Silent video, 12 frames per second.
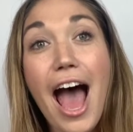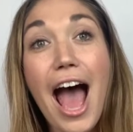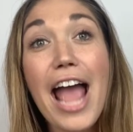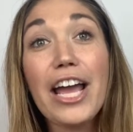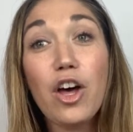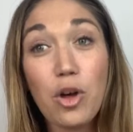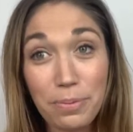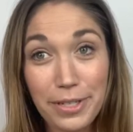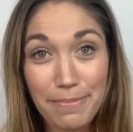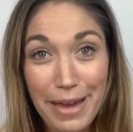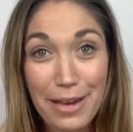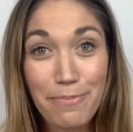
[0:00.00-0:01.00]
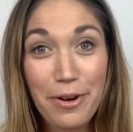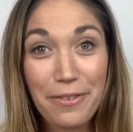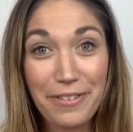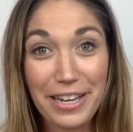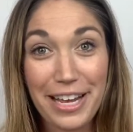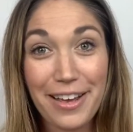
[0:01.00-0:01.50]
I hope to make more
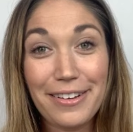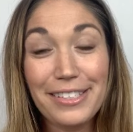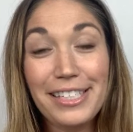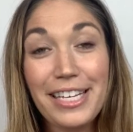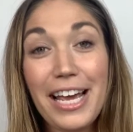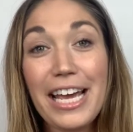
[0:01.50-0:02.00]
videos.